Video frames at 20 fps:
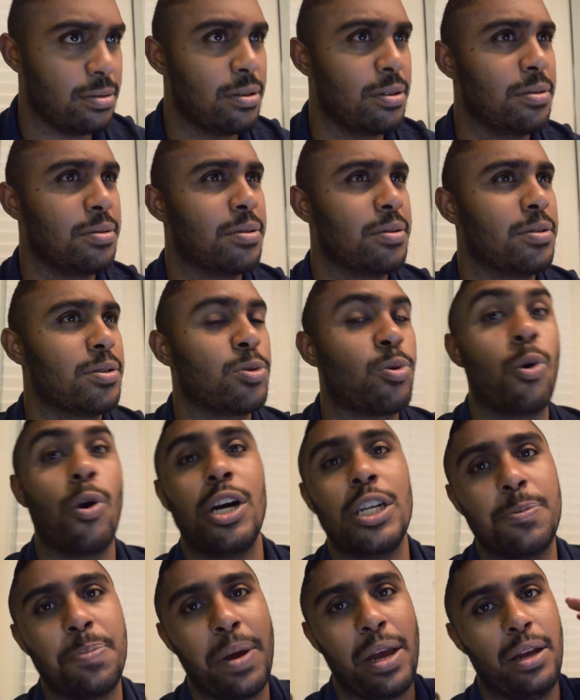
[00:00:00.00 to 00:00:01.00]

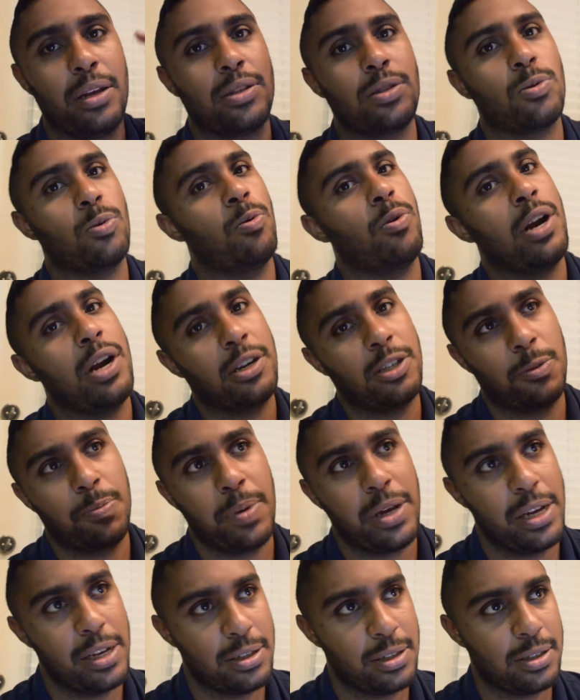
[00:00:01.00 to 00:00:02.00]

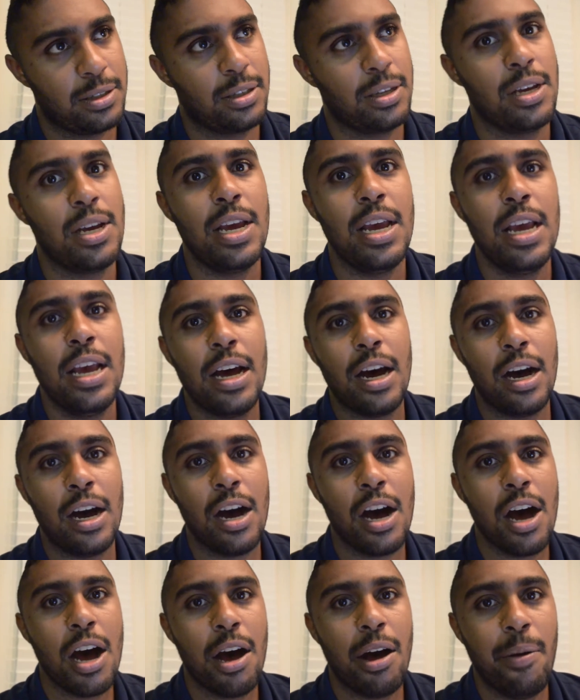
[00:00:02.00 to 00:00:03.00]
Squarespace.
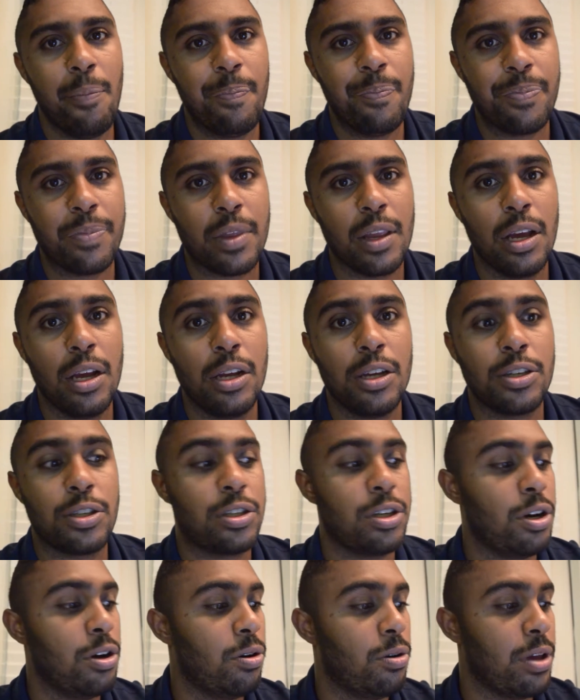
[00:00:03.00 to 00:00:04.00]

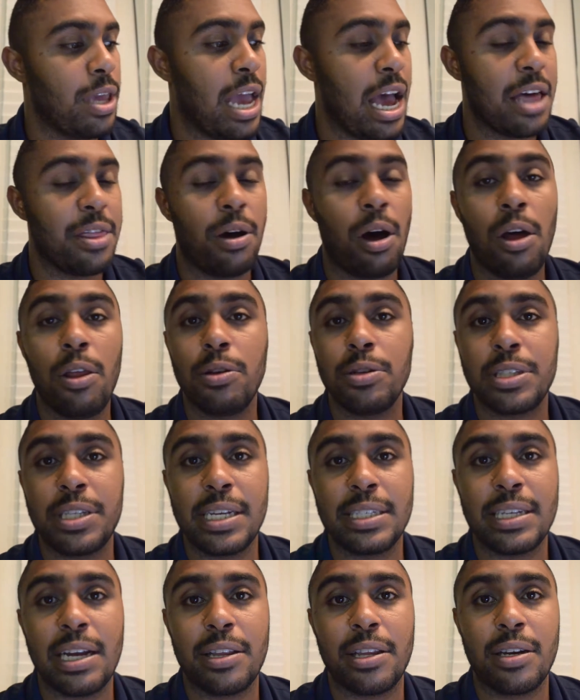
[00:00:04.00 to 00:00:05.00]
So yeah, all those
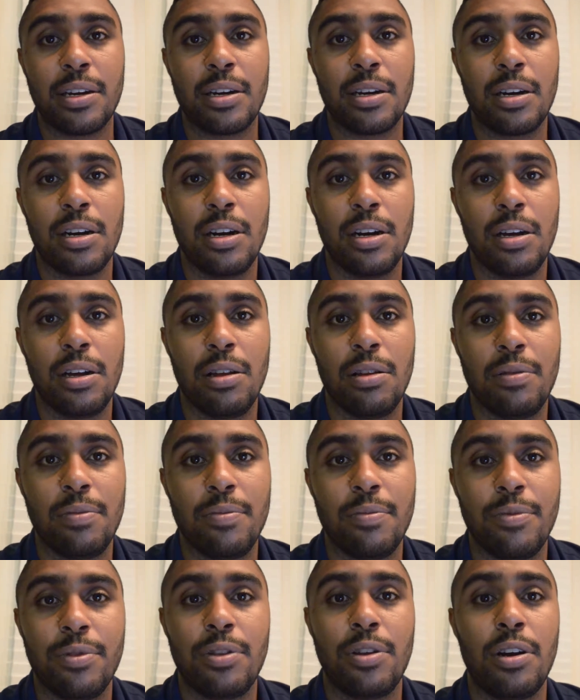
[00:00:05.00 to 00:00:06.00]
things out there,
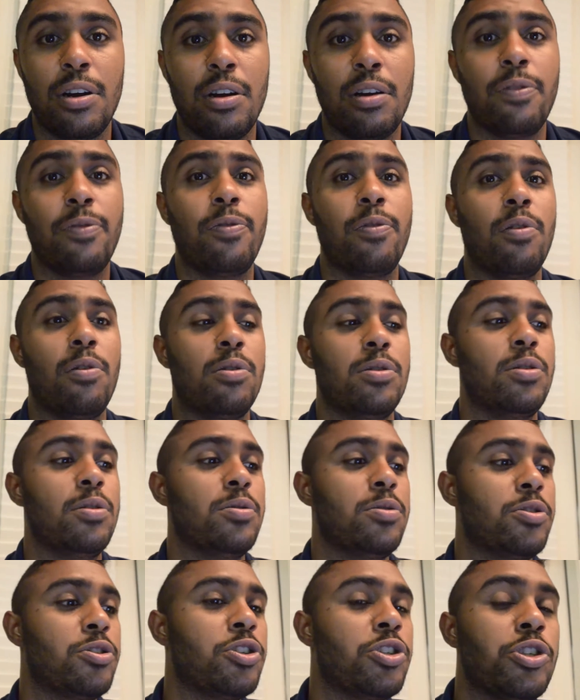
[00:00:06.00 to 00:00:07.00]
they're for
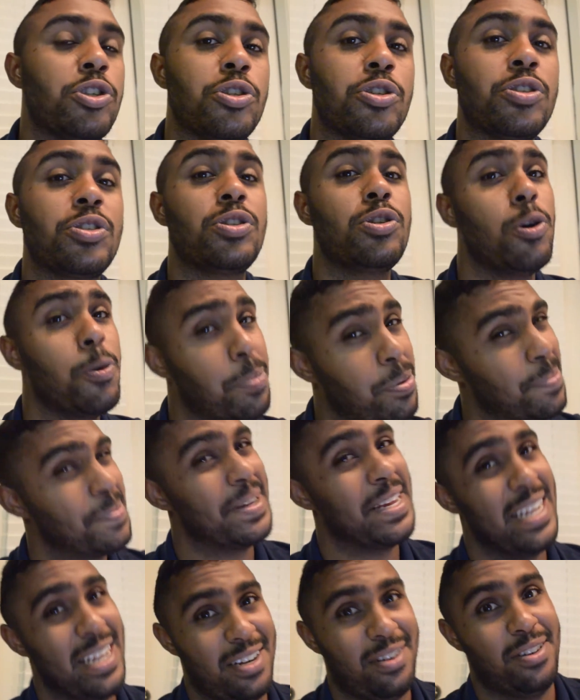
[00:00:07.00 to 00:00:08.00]
super
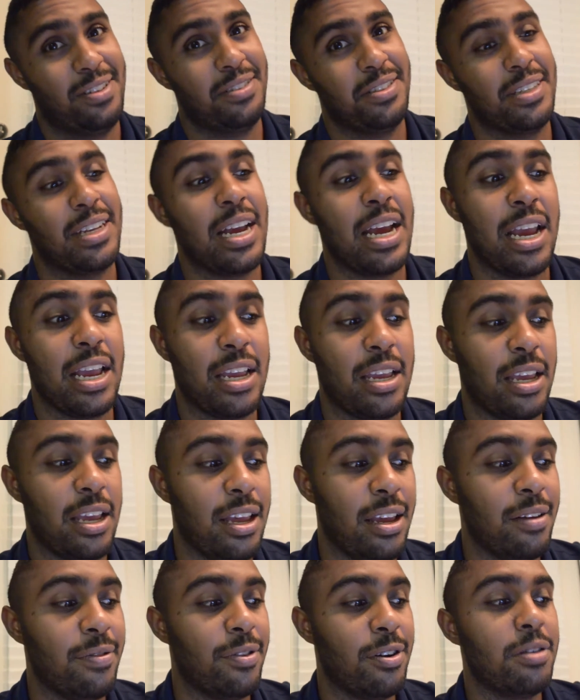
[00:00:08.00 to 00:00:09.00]
beginners. Like
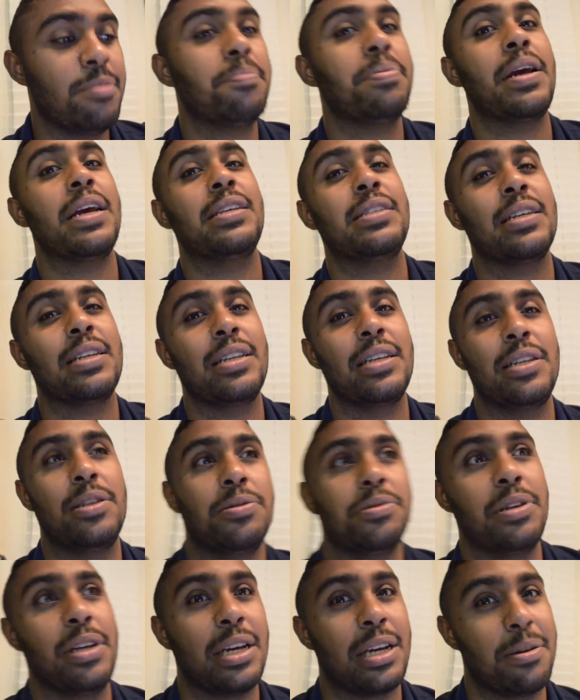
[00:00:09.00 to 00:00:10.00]
if you're basically
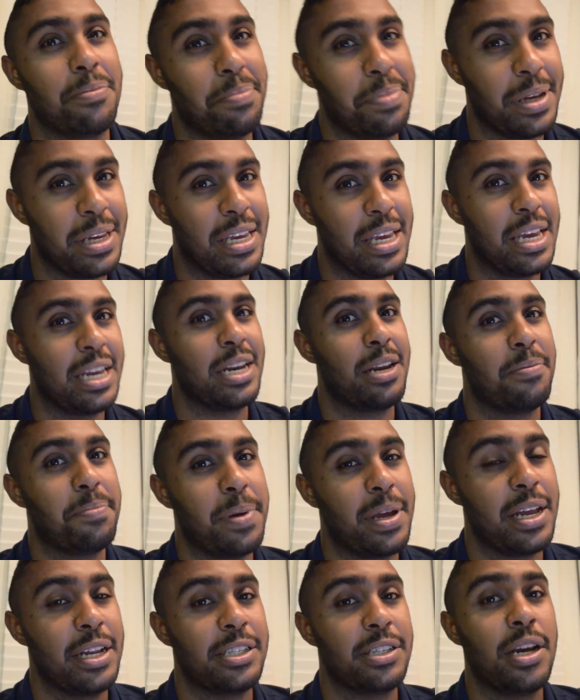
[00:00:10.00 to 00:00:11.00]
doing like a beginning
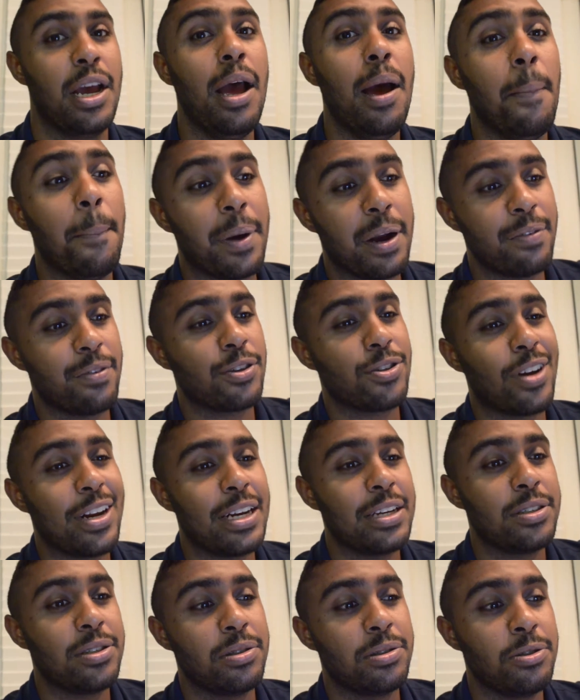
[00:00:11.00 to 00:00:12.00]
page, but if you're
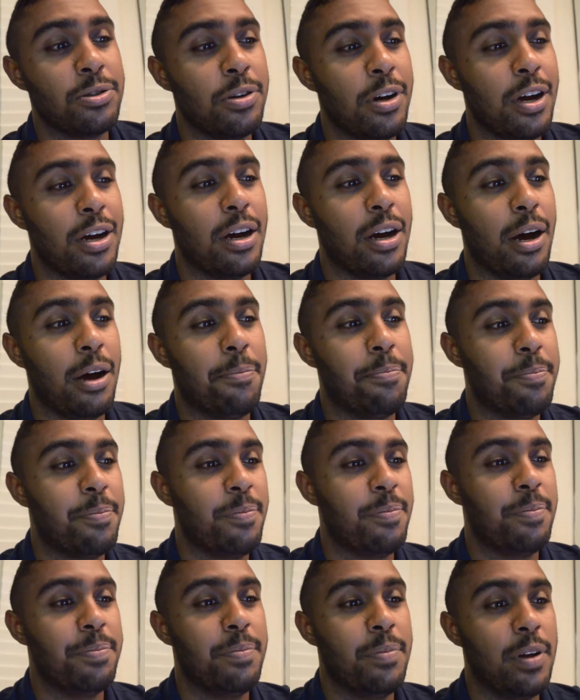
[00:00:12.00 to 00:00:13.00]
trying to do a
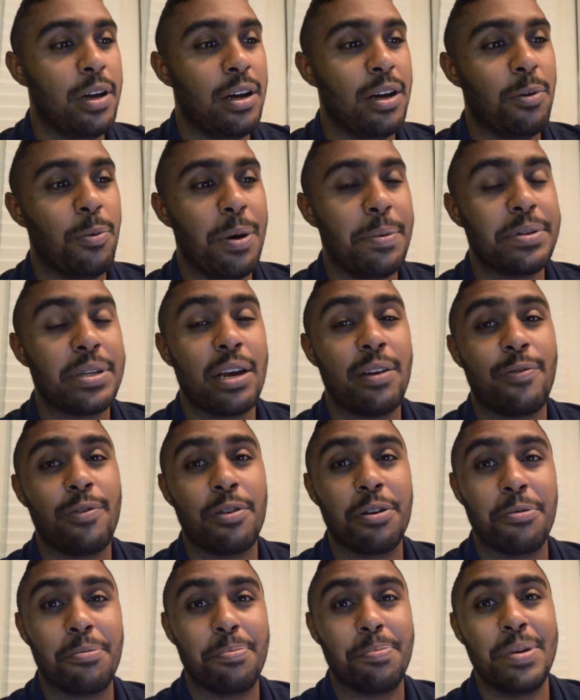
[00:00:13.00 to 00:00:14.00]
website
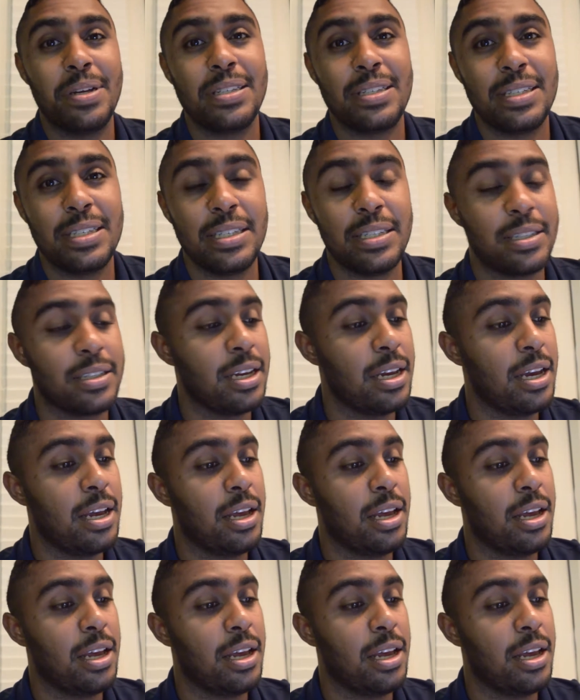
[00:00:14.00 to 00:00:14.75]
for your business,